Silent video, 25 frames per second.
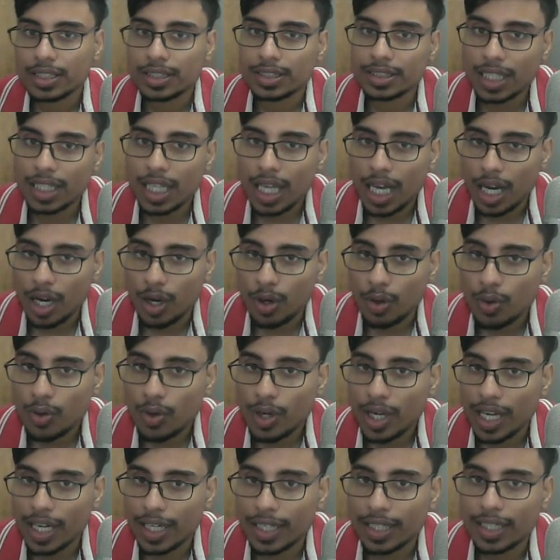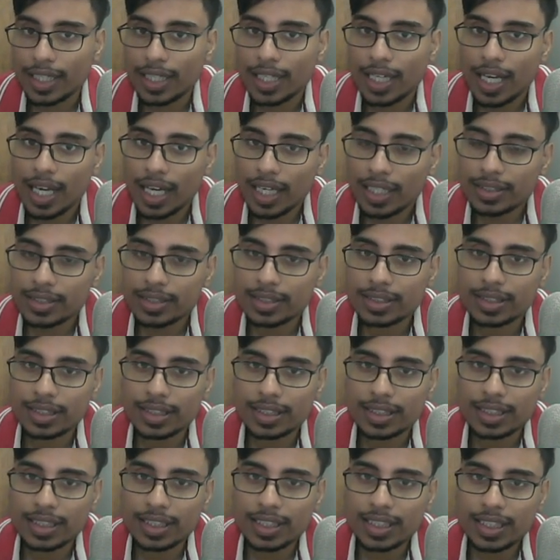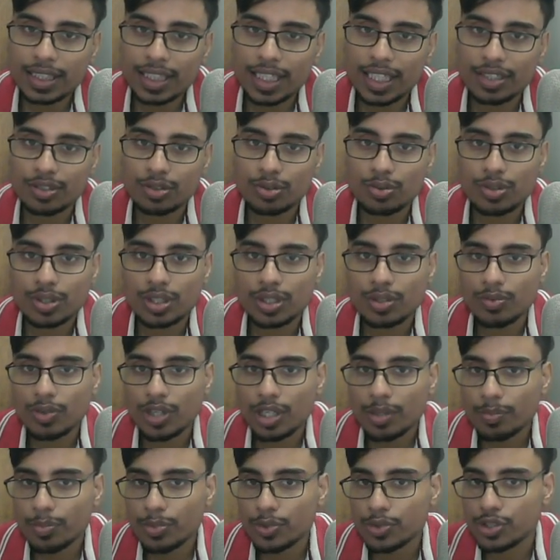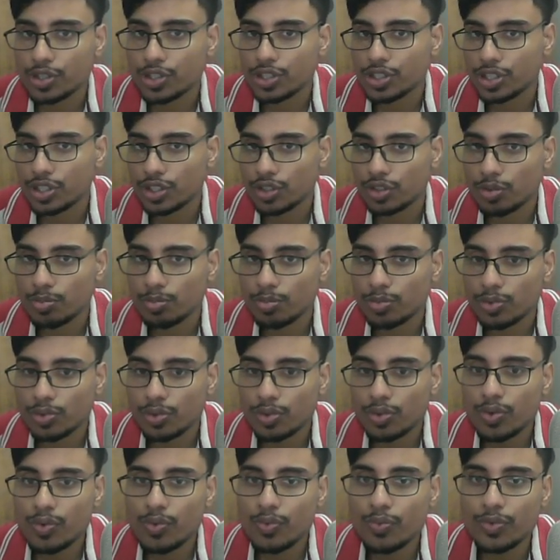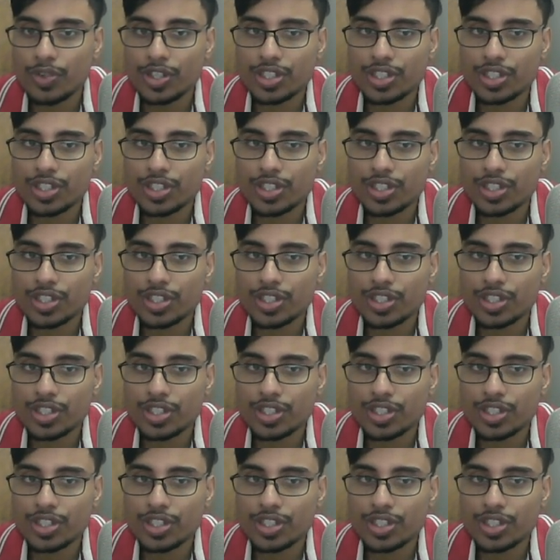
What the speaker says: Now, at last, the king has only one position to move,